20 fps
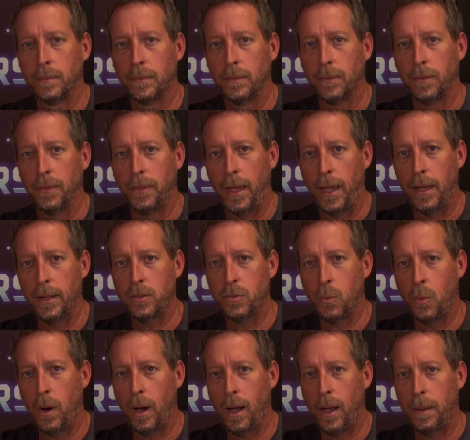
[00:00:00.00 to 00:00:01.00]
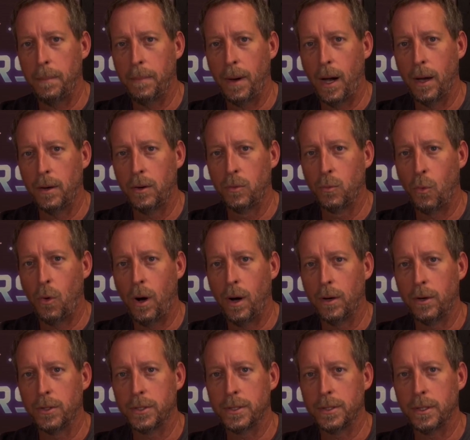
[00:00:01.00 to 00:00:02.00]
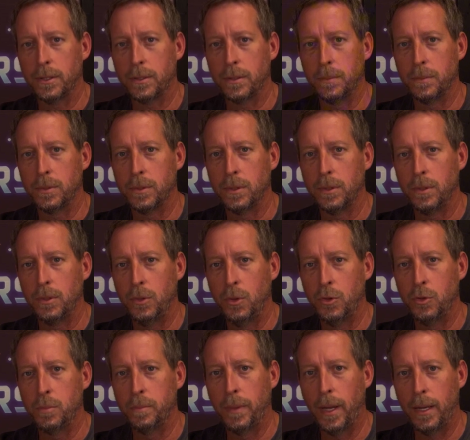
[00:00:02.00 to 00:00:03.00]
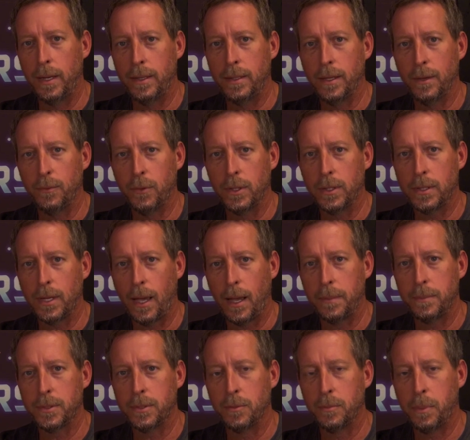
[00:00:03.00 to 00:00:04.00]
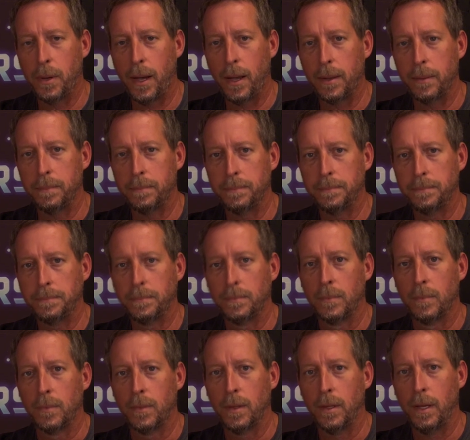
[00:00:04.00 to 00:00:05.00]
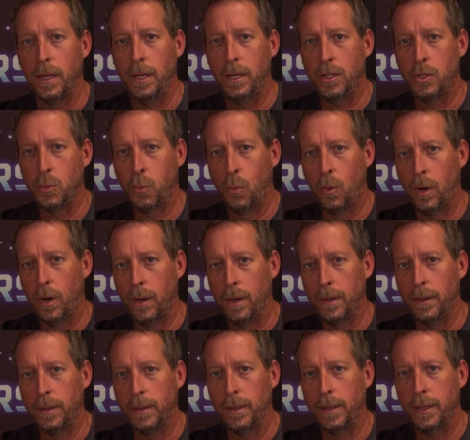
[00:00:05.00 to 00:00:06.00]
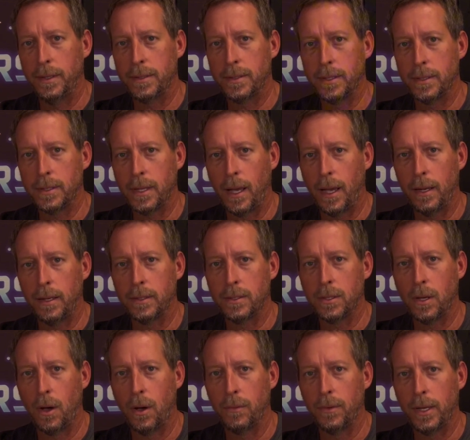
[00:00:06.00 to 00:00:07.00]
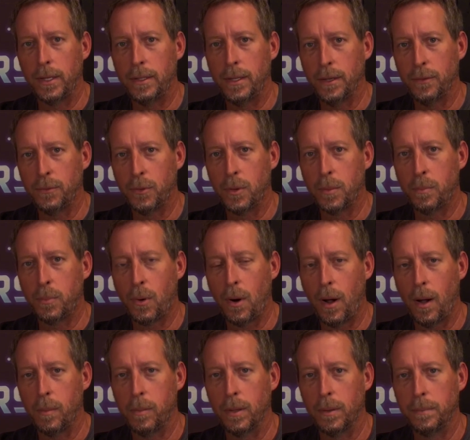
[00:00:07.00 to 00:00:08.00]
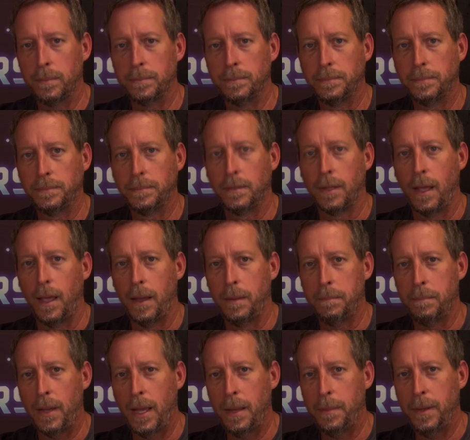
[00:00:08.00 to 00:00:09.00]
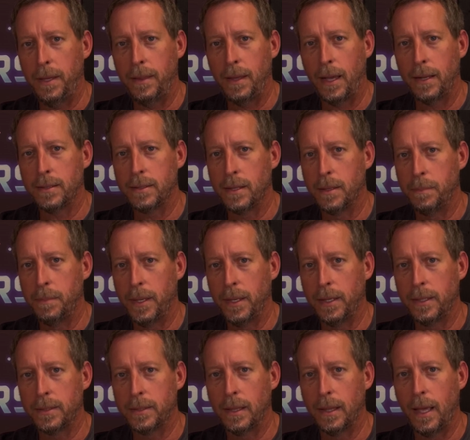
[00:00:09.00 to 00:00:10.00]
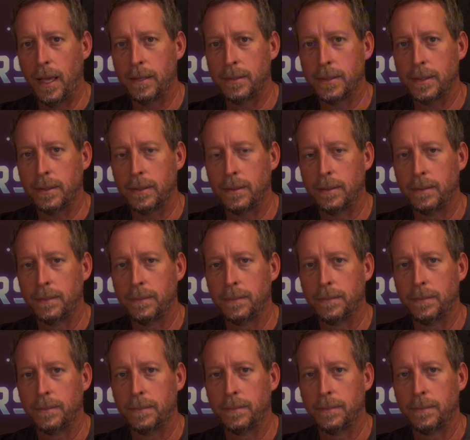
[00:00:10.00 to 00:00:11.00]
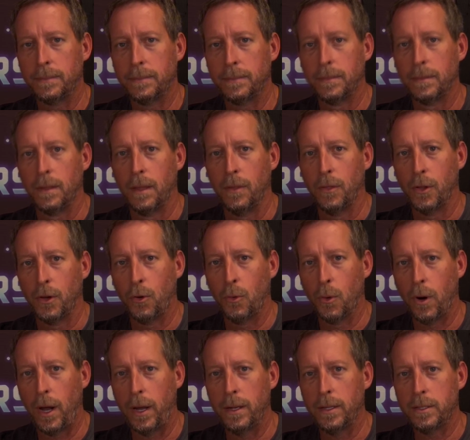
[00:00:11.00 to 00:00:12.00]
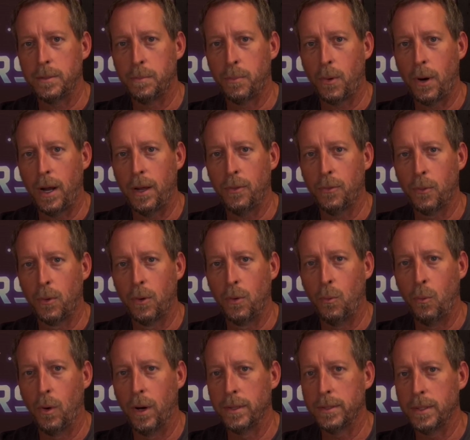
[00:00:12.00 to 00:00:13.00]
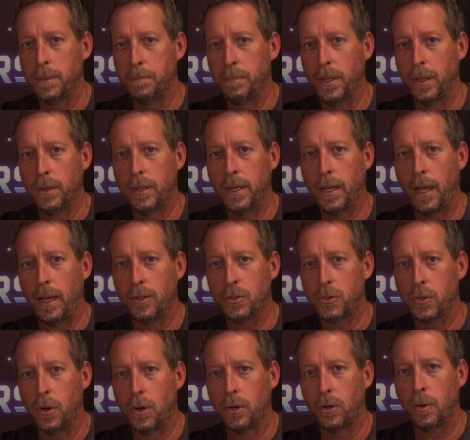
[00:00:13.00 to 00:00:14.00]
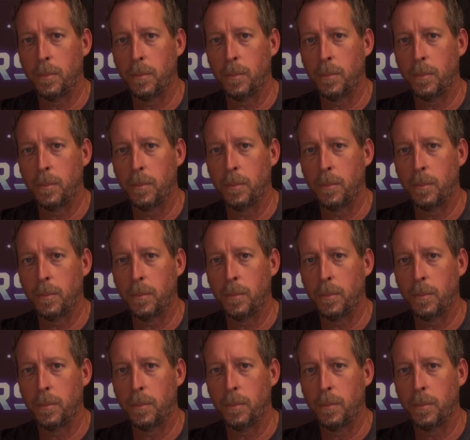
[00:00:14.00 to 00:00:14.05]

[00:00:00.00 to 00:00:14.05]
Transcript: That's why modern water systems use many different types of pipe. Each one is designed to solve a different problem. And maybe that's the biggest lesson. The greatest breakthrough wasn't building a stronger